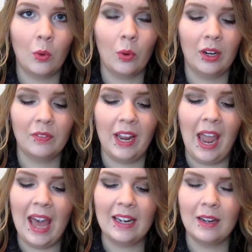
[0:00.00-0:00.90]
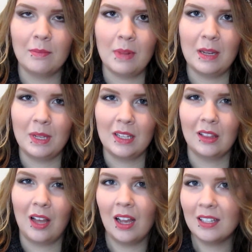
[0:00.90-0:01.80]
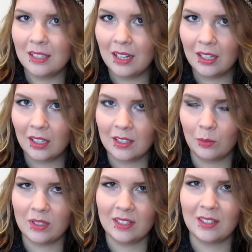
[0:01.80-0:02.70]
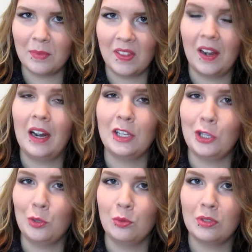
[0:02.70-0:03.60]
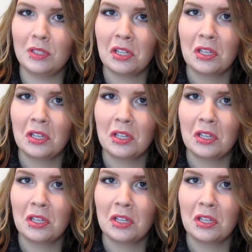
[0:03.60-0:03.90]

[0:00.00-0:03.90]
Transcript: or if I had it and maybe lost it because it wasn't something that I used.